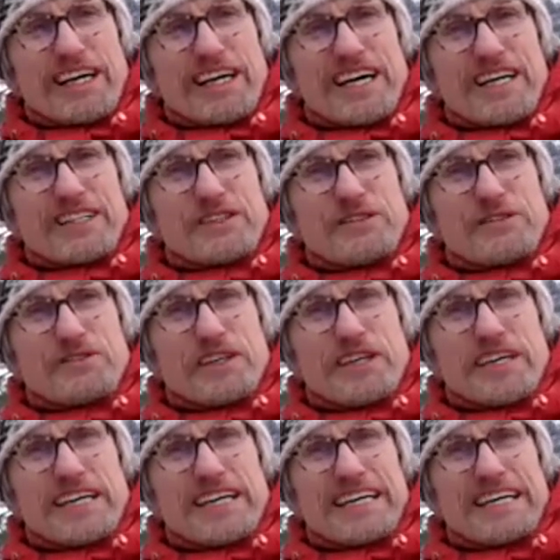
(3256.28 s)
kind of
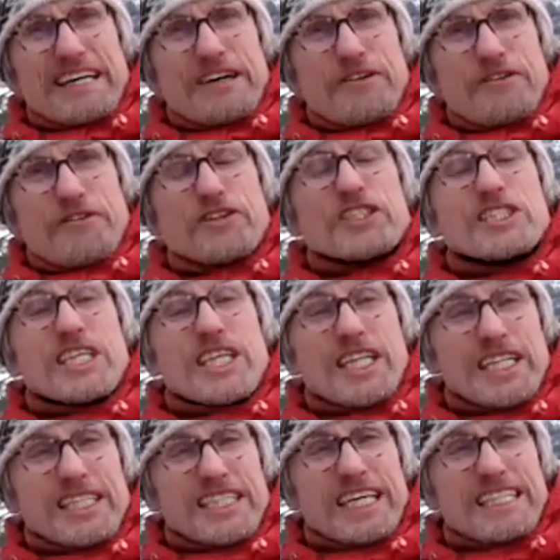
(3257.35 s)
uh,
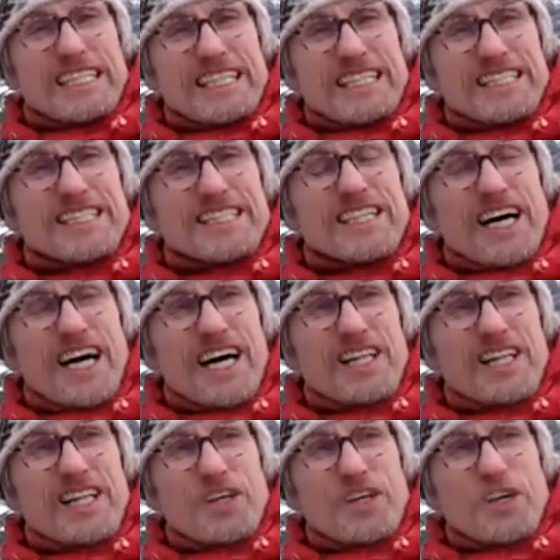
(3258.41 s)
facilitating the
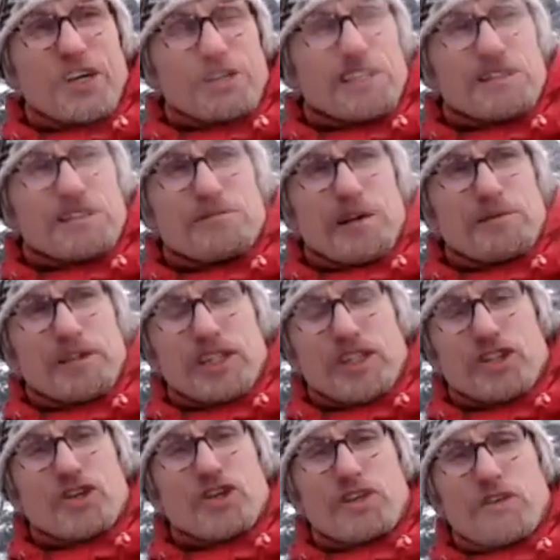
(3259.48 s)
dialogue with
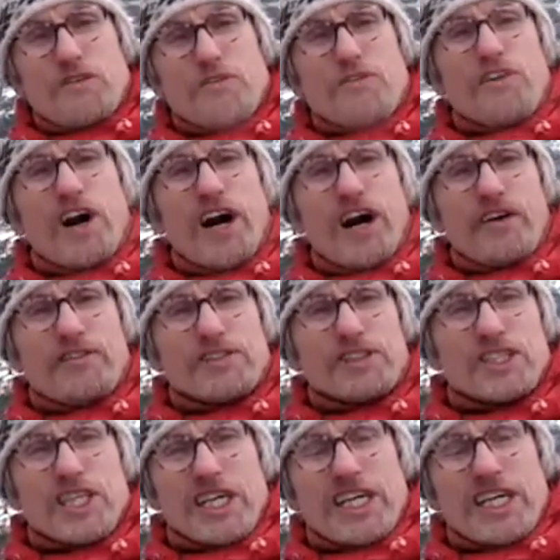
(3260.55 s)
maybe
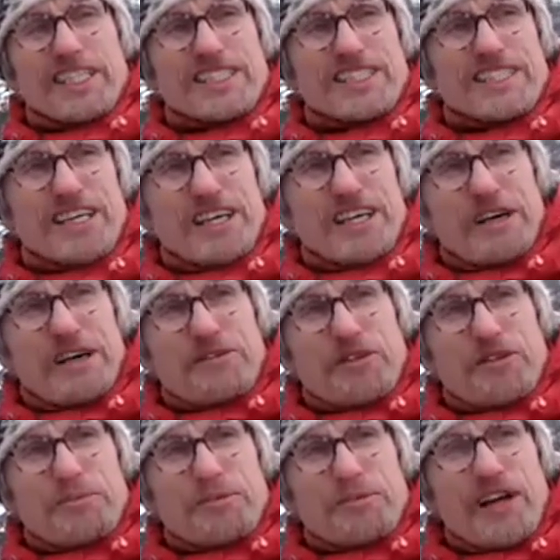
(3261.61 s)
35 chairs
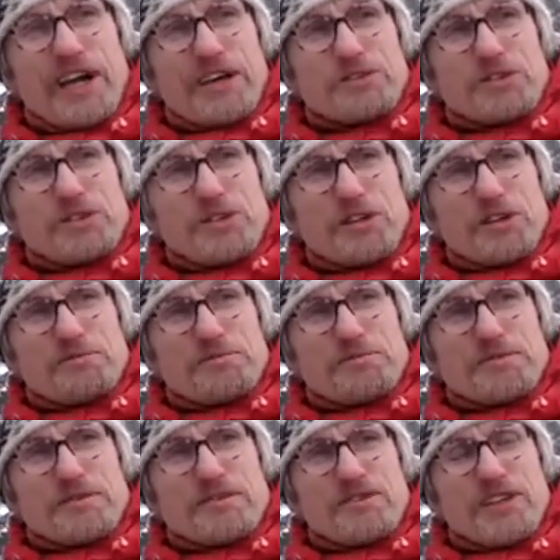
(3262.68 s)
from around Europe
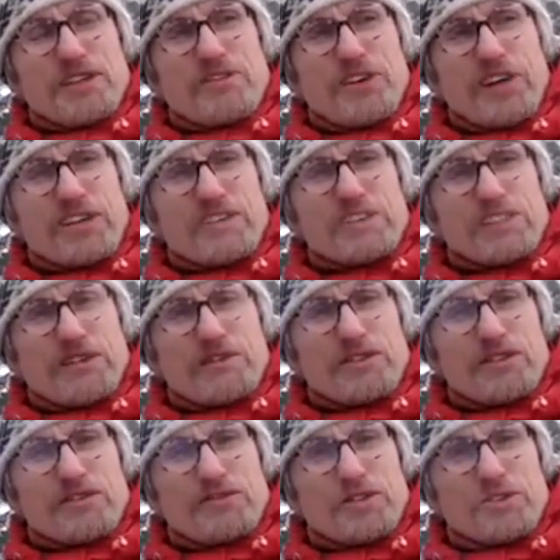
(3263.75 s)
with very
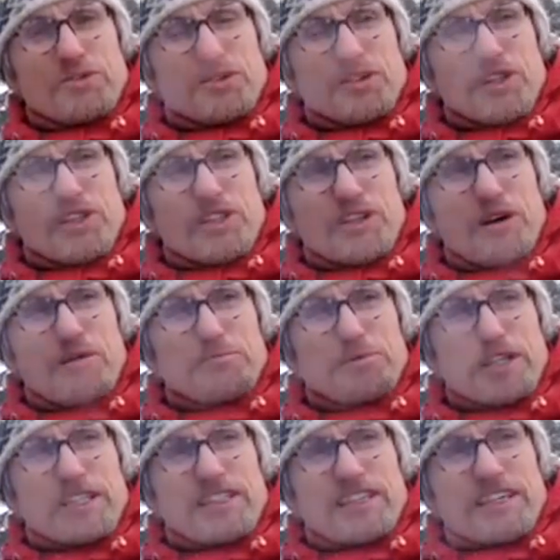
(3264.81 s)
different views of the
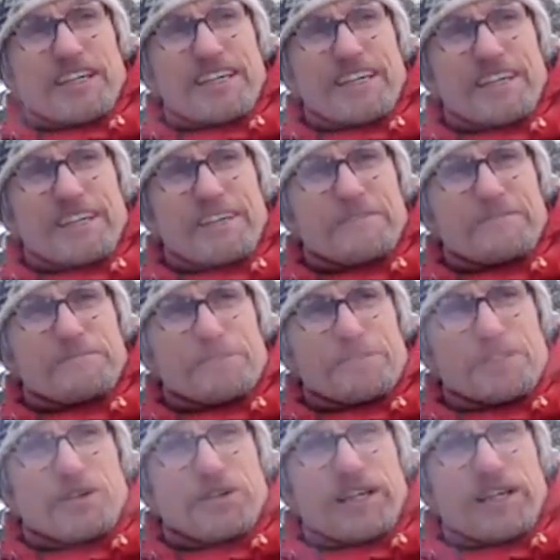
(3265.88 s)
topic um,
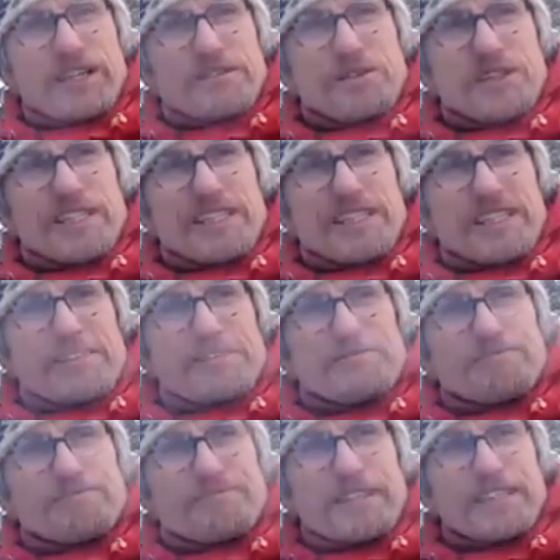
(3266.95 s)
so that we um,
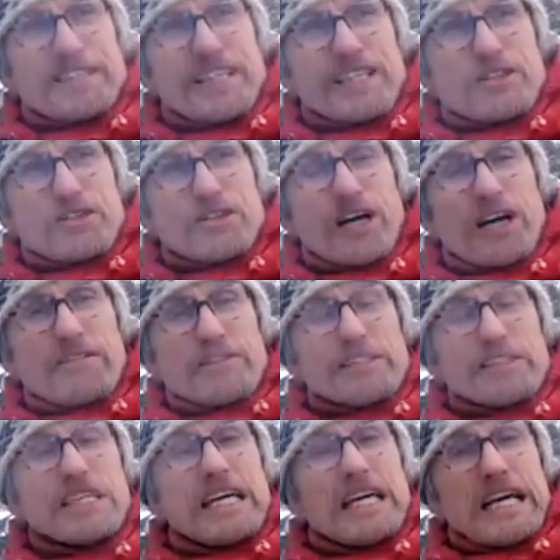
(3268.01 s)
did arrive.
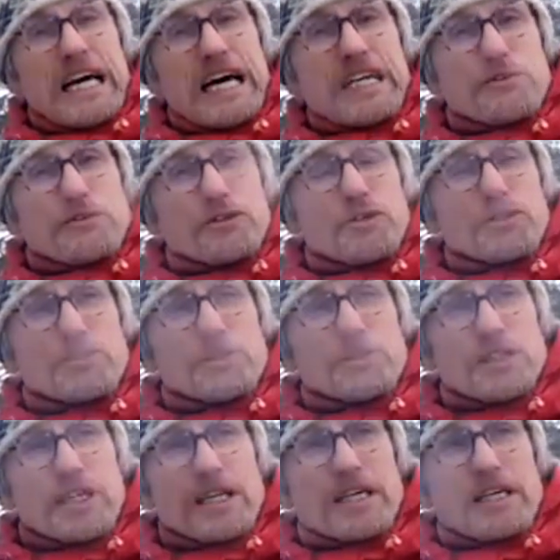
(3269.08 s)
And and of course,
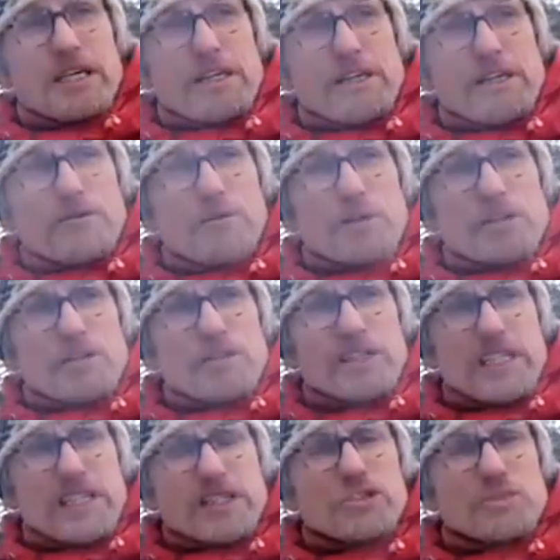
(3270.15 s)
uh, one of
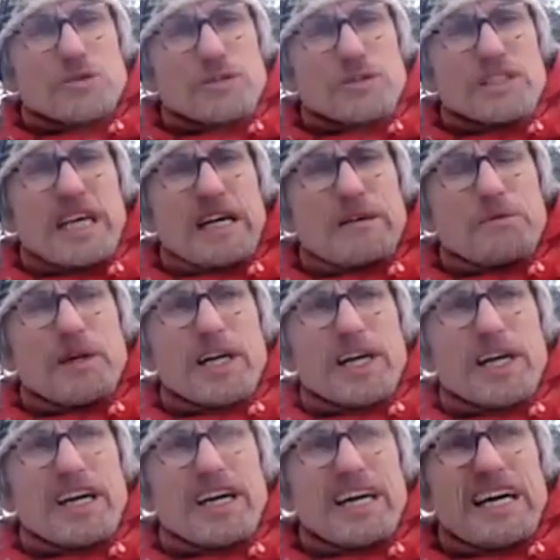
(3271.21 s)
the issues that
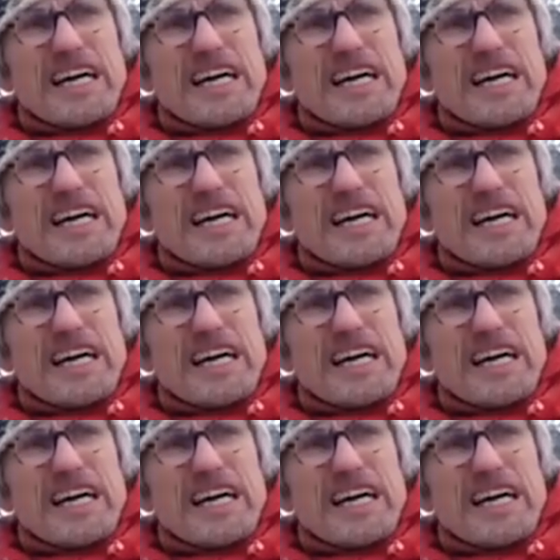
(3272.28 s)
were